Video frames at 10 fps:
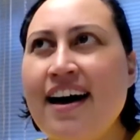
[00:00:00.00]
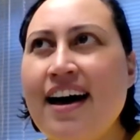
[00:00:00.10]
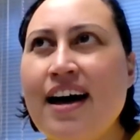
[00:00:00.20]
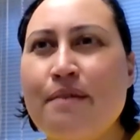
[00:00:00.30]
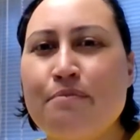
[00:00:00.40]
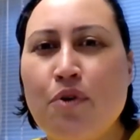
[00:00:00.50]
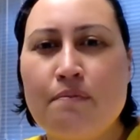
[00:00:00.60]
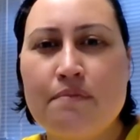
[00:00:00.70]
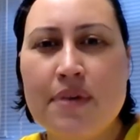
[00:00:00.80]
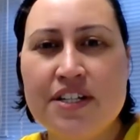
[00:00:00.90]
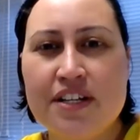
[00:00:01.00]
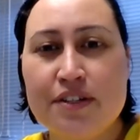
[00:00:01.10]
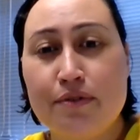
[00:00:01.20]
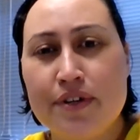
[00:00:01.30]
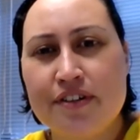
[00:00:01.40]
uh, more
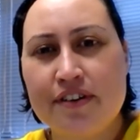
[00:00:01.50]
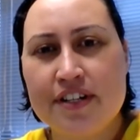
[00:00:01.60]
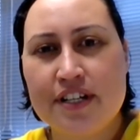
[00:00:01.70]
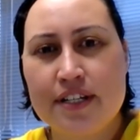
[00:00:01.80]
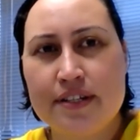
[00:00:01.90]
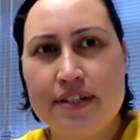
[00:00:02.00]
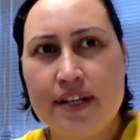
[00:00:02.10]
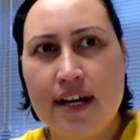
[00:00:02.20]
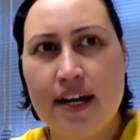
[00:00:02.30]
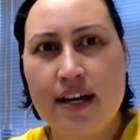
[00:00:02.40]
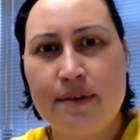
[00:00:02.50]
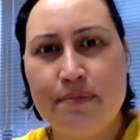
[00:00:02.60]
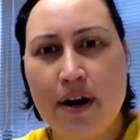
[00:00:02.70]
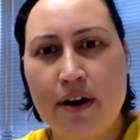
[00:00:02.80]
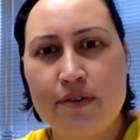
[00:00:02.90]
measures or restrictions uh,
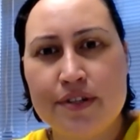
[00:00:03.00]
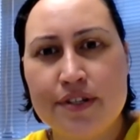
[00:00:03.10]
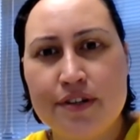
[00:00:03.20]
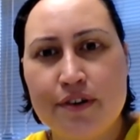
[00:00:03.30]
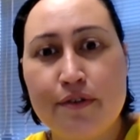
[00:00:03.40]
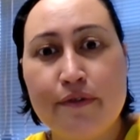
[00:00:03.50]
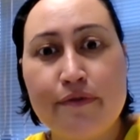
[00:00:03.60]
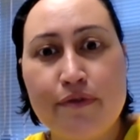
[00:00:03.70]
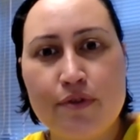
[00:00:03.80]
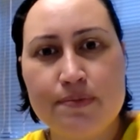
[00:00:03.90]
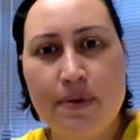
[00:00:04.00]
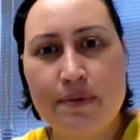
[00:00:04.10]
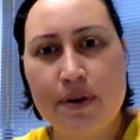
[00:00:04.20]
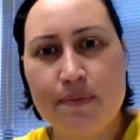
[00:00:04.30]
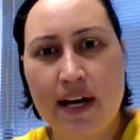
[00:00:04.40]
imposed to force
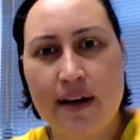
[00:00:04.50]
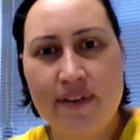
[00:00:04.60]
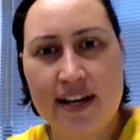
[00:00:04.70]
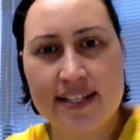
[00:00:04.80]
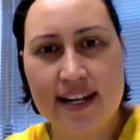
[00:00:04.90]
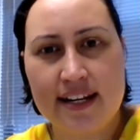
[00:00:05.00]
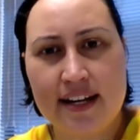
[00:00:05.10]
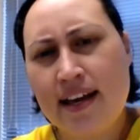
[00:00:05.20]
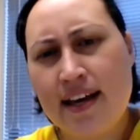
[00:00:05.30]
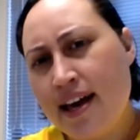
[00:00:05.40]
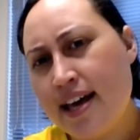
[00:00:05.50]
people to become vaccinated.